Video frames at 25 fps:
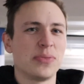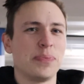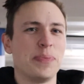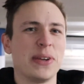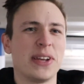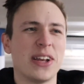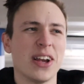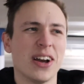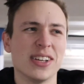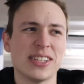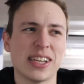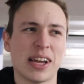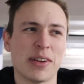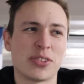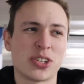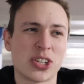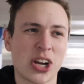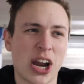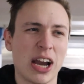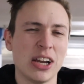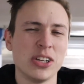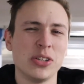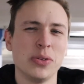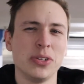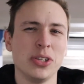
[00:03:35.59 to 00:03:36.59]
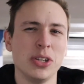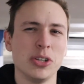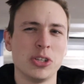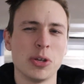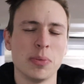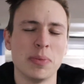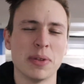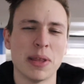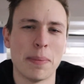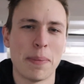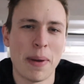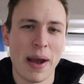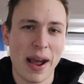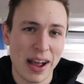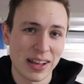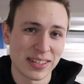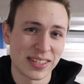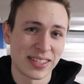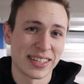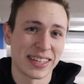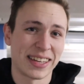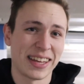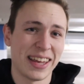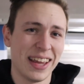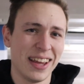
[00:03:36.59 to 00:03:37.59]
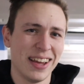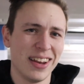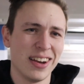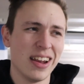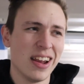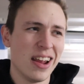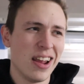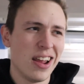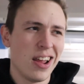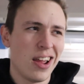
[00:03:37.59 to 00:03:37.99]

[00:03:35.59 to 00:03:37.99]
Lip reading: because I've tried doing YouTube in the past as a kid,